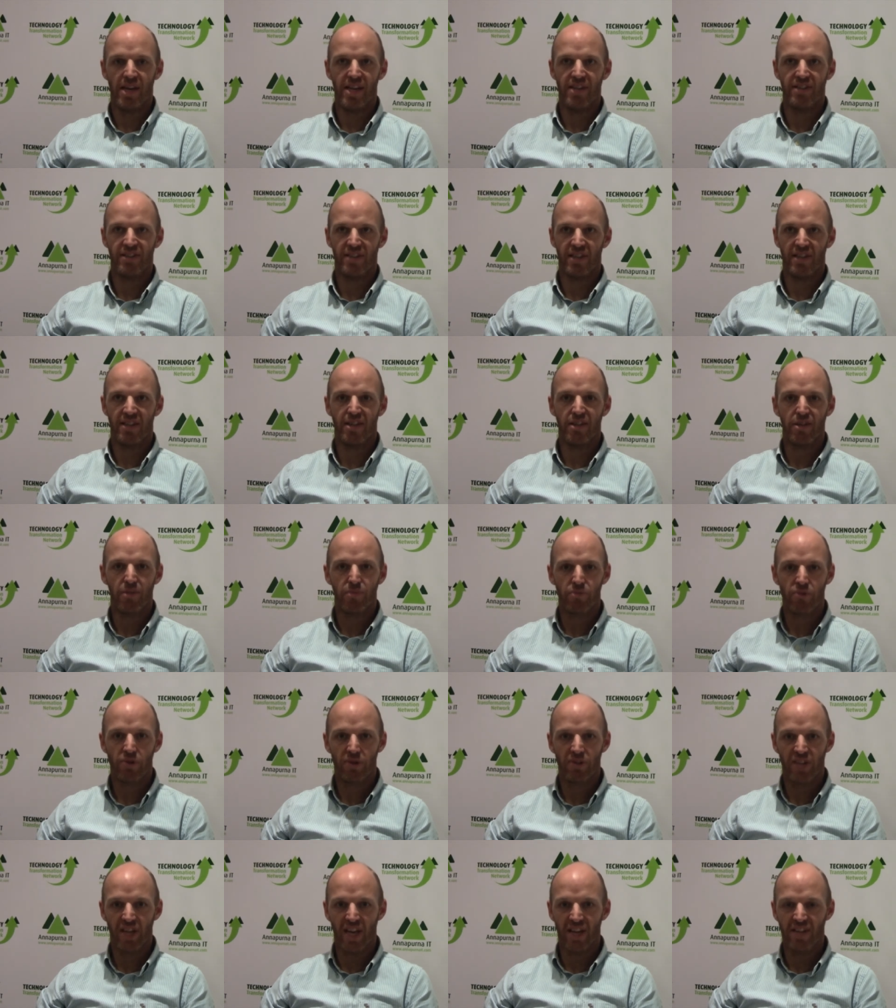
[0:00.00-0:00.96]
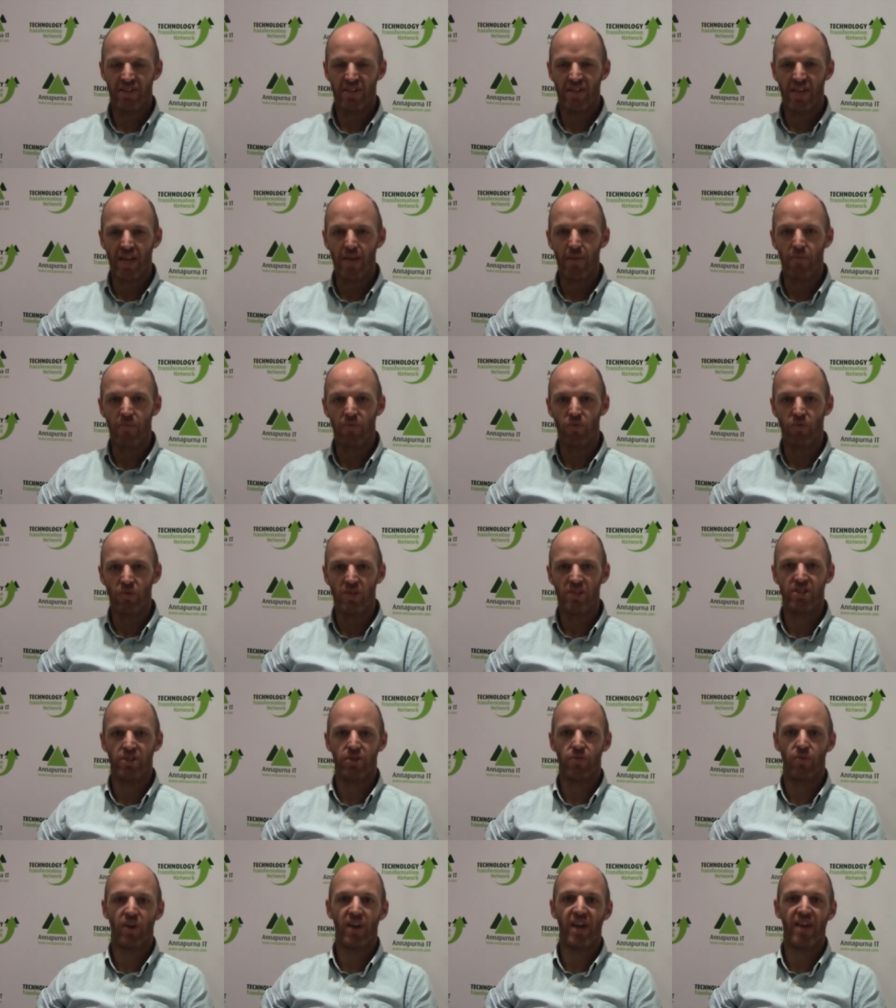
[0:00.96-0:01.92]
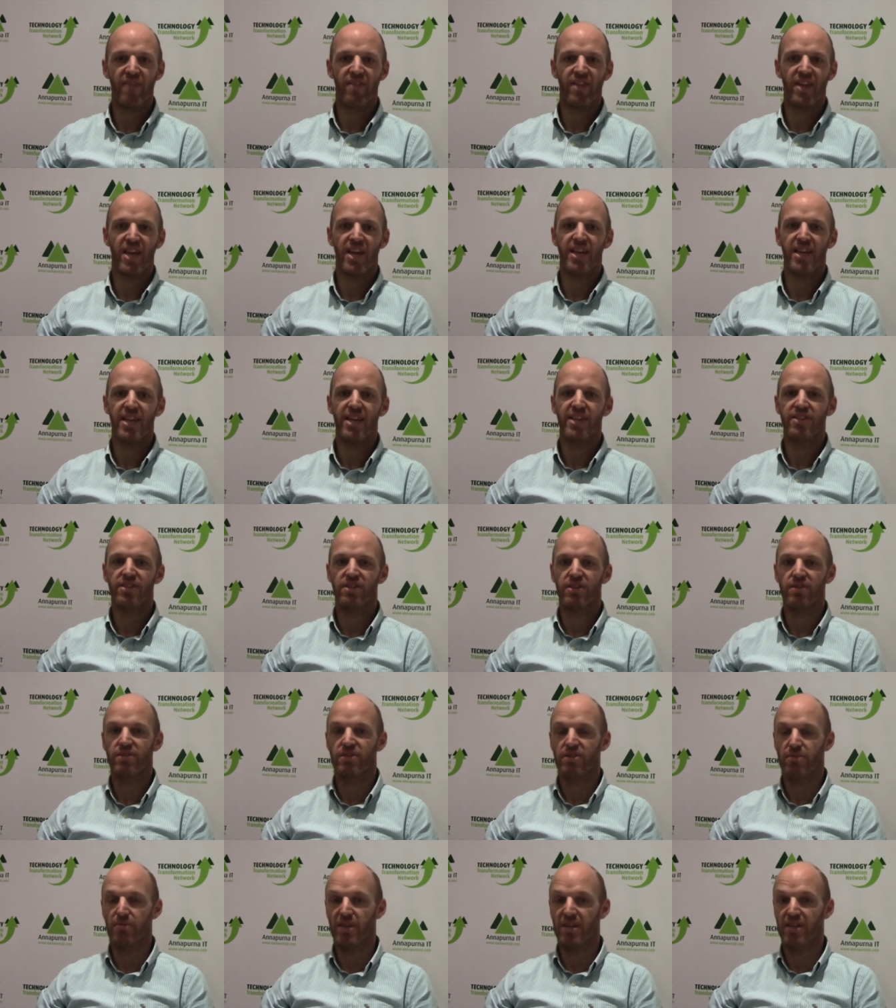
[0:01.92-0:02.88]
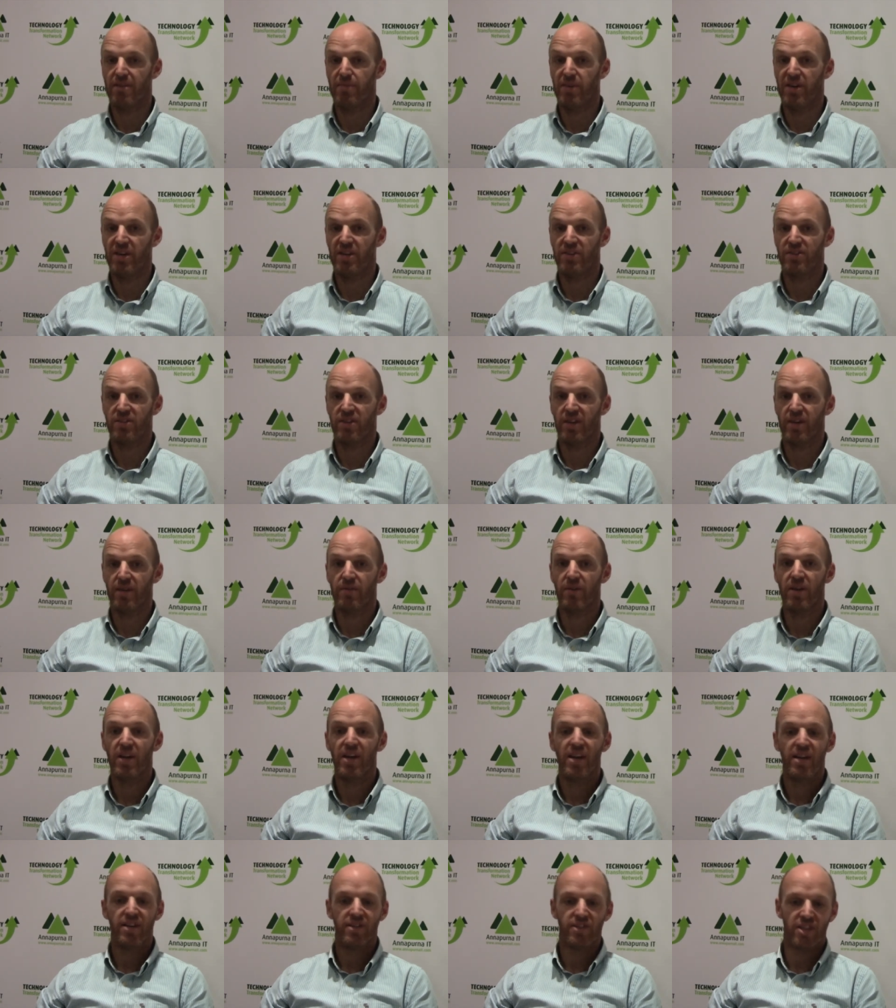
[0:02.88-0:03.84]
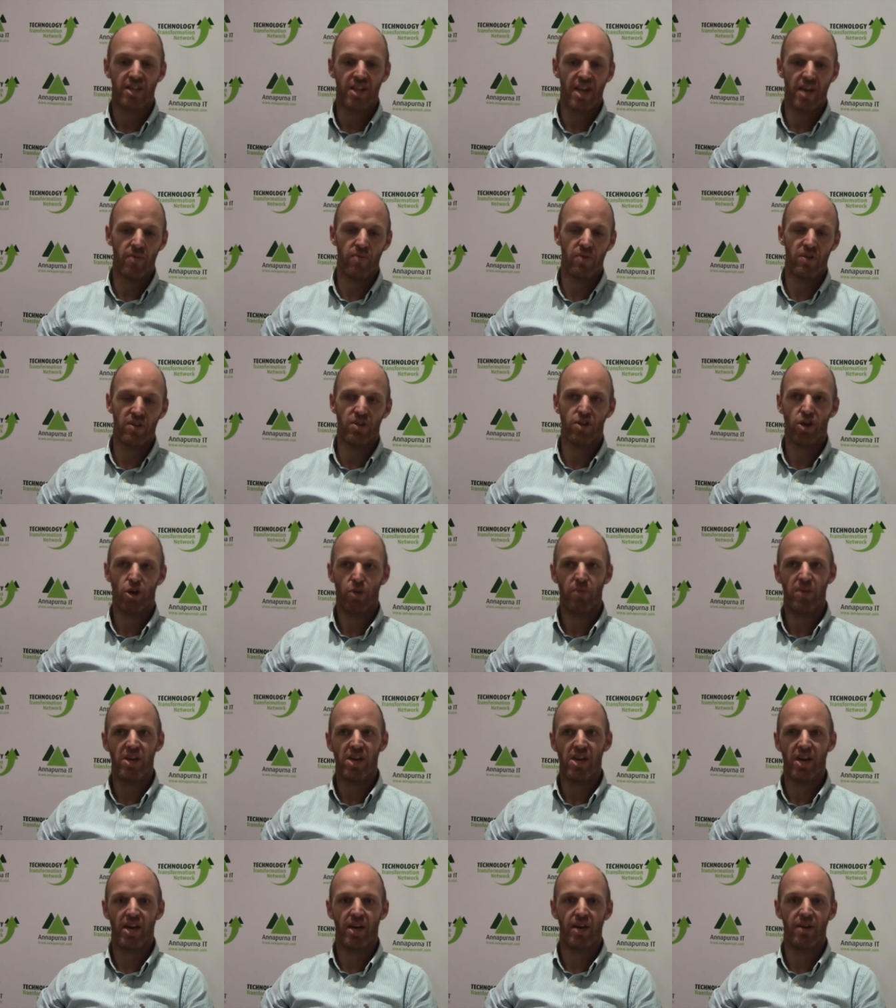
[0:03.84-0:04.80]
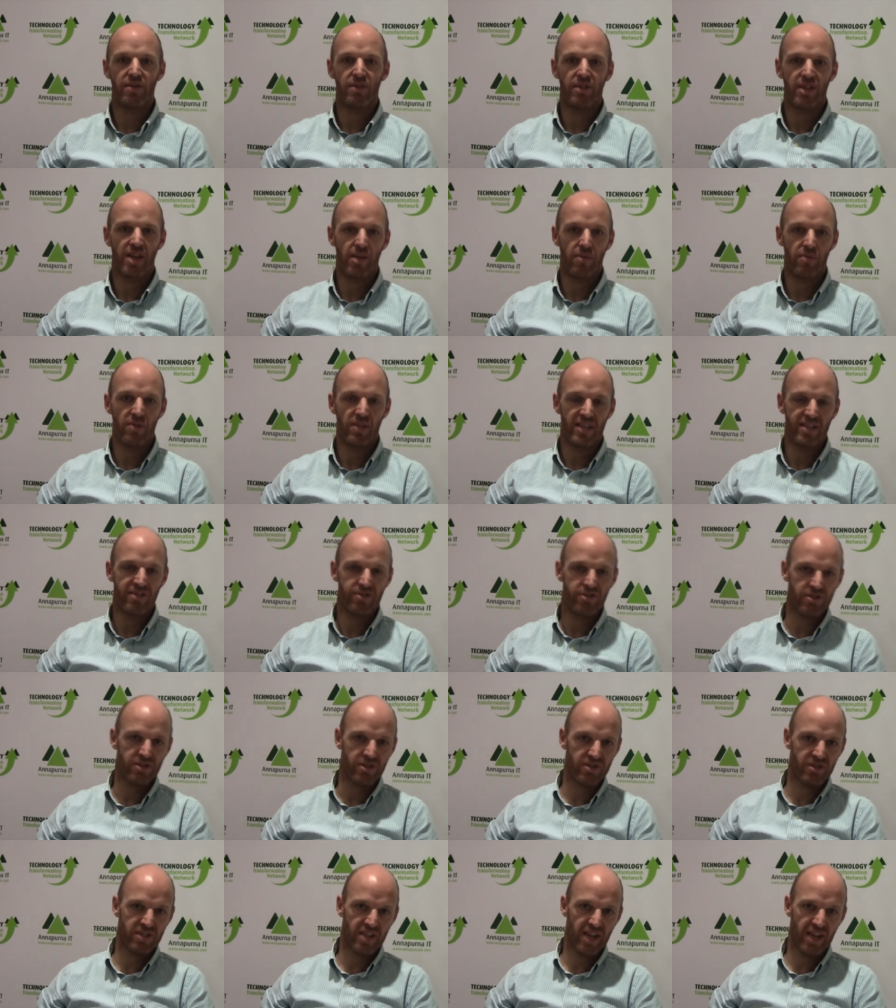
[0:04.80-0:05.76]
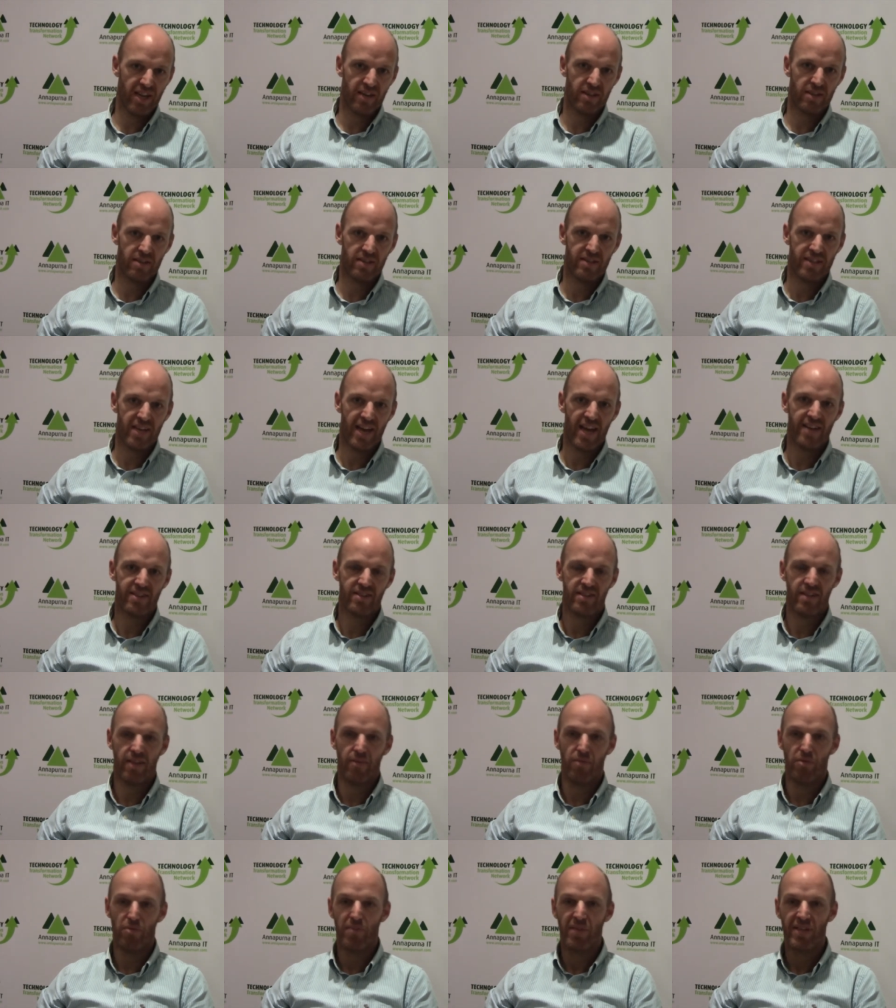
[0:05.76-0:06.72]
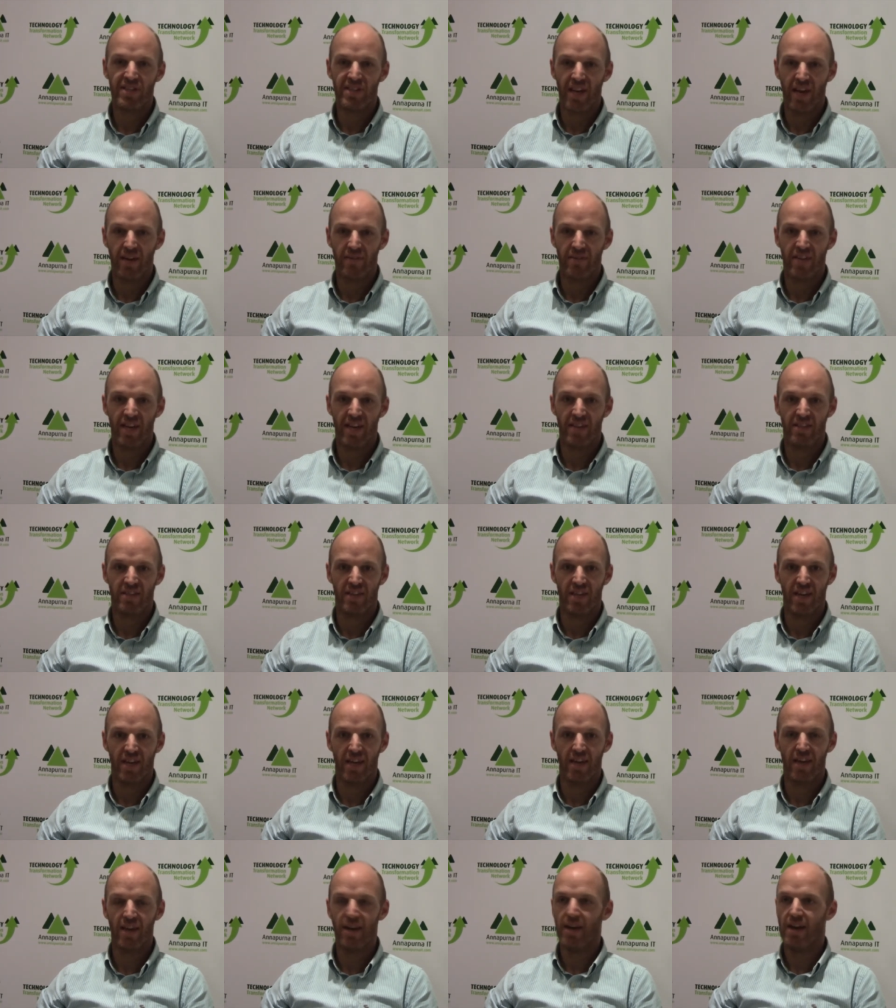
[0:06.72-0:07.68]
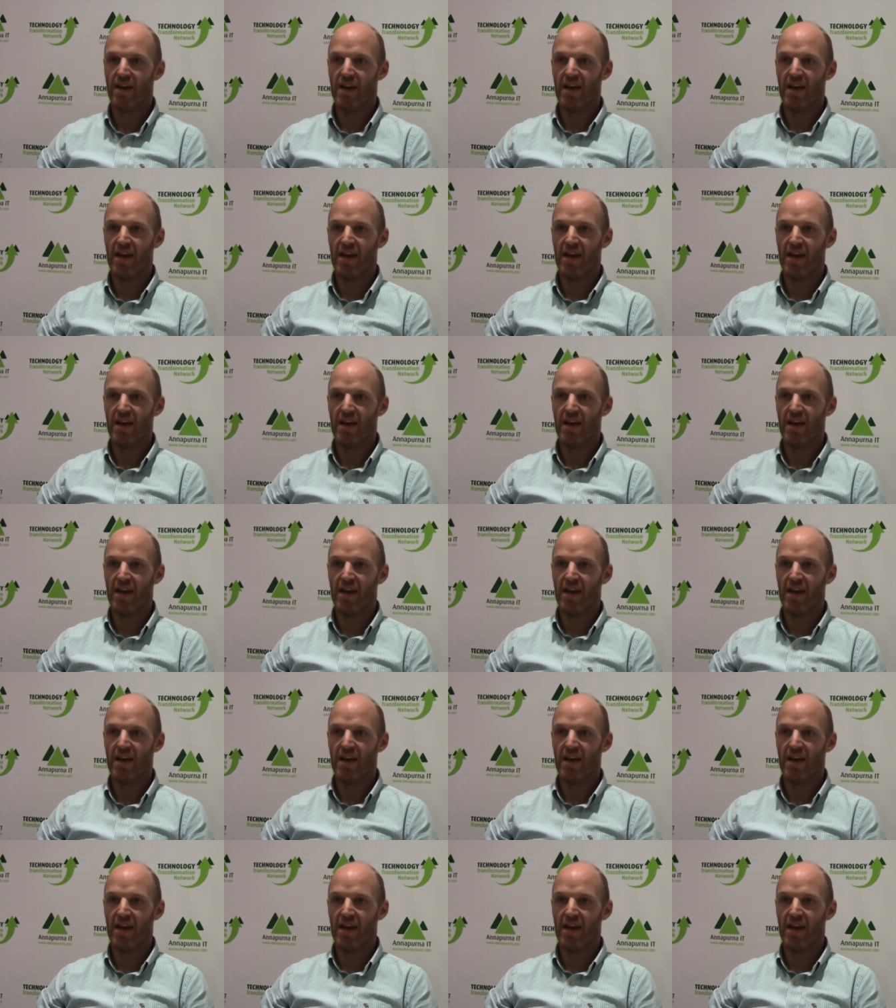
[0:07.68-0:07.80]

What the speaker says: is that the project team will do whatever they need to meet the milestone. So they will copy code, they will introduce technical debt, they will miss out testing.